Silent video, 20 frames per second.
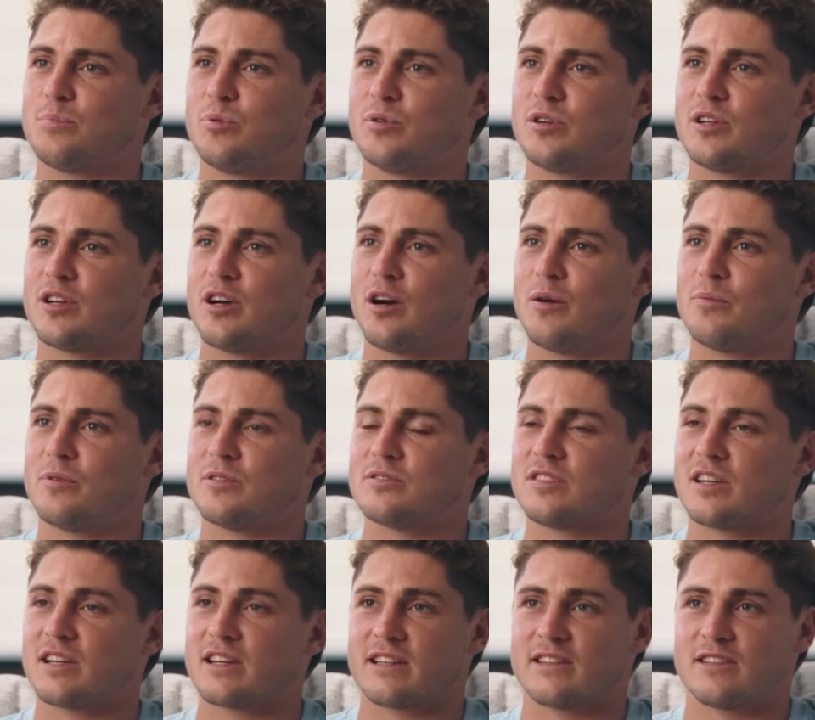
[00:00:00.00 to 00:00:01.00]
putting on where it's
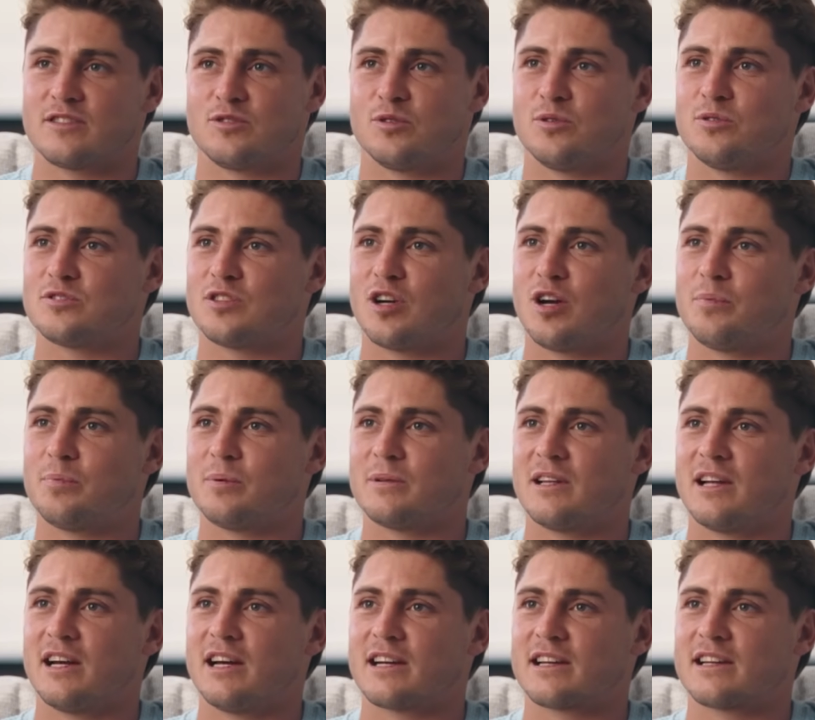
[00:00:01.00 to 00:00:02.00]
like the doors
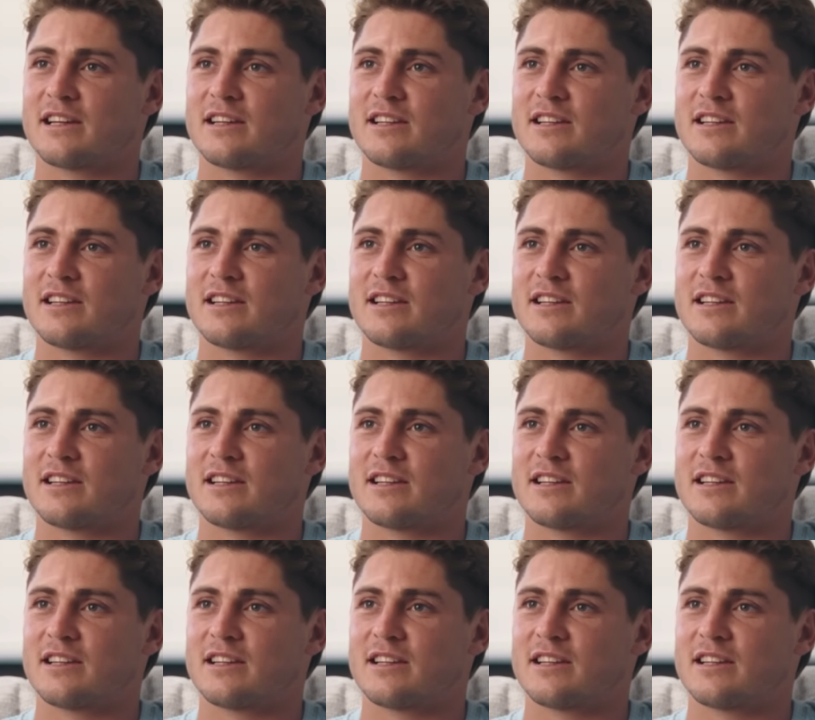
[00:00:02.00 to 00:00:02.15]
open, like